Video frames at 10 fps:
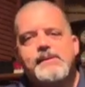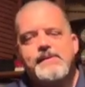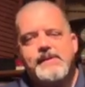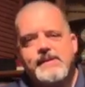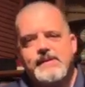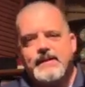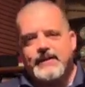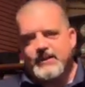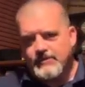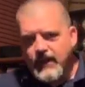The
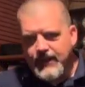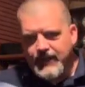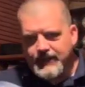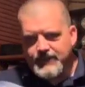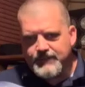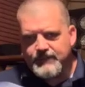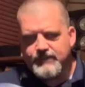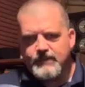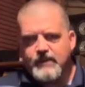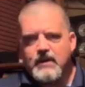electronics
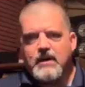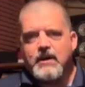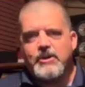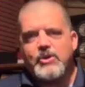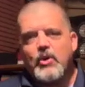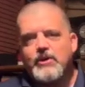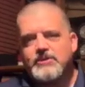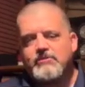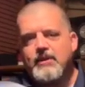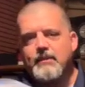are
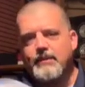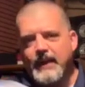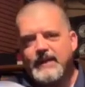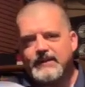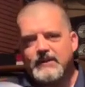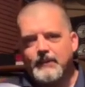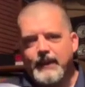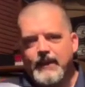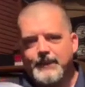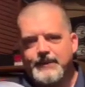Nordstrom big single
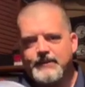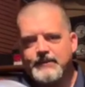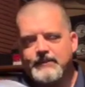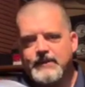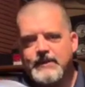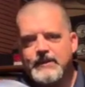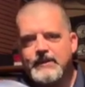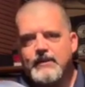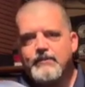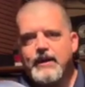pickups
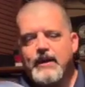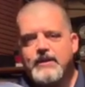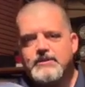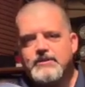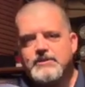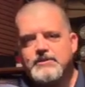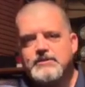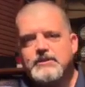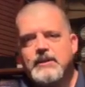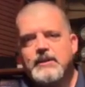paired
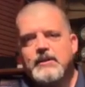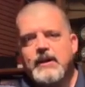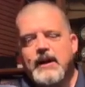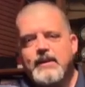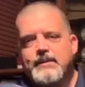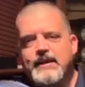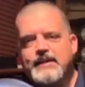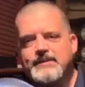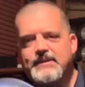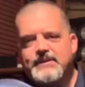to
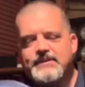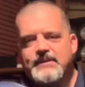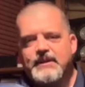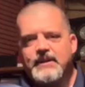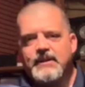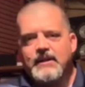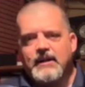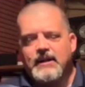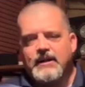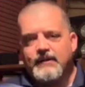Ibanez's
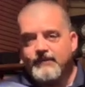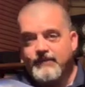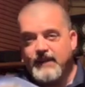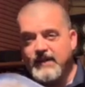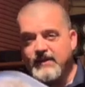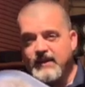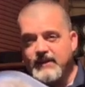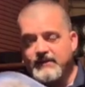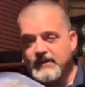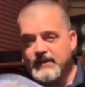
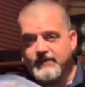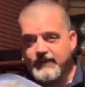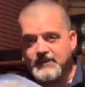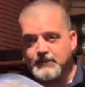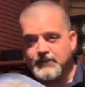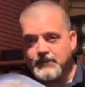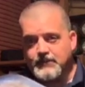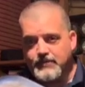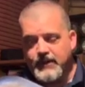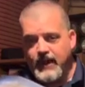very flexible
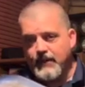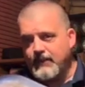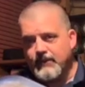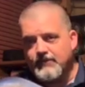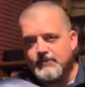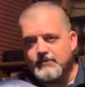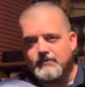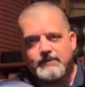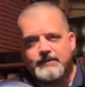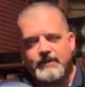preamp. I don't know
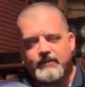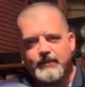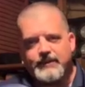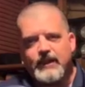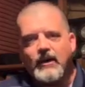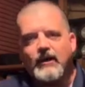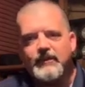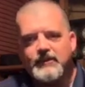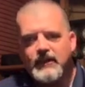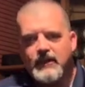exactly what they call
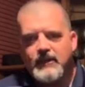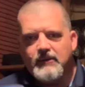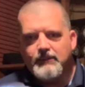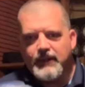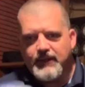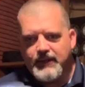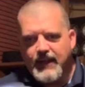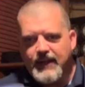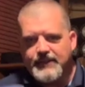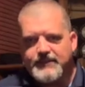it, but it
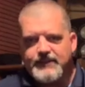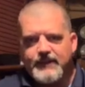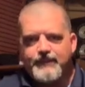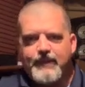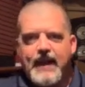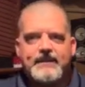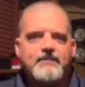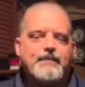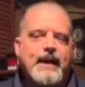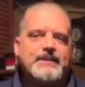has
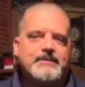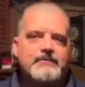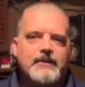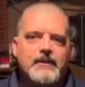active passive